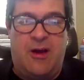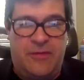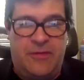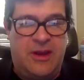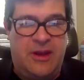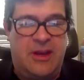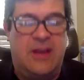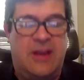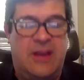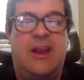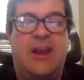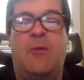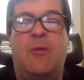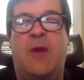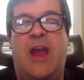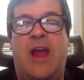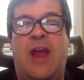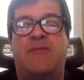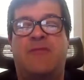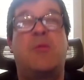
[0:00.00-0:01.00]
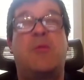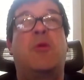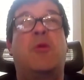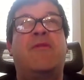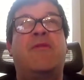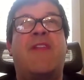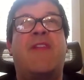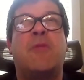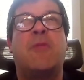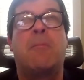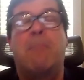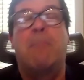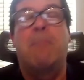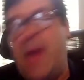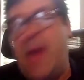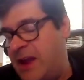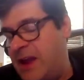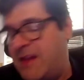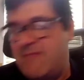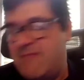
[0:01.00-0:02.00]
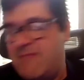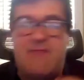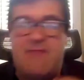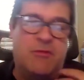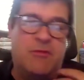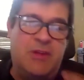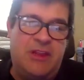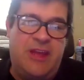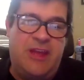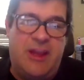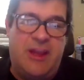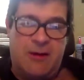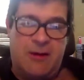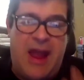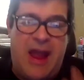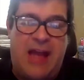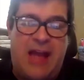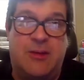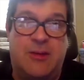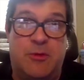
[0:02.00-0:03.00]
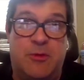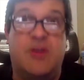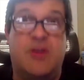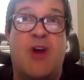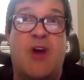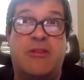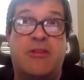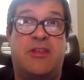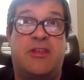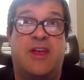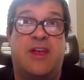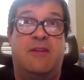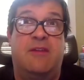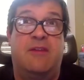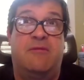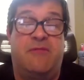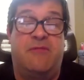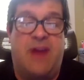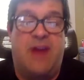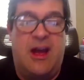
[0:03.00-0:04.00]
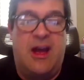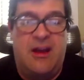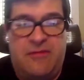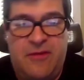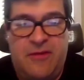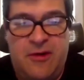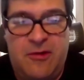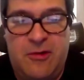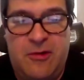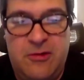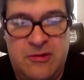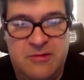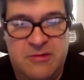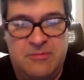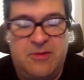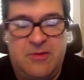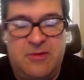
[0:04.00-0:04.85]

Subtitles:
in and what have you, but we've never met and never really interacted with you other than via phone or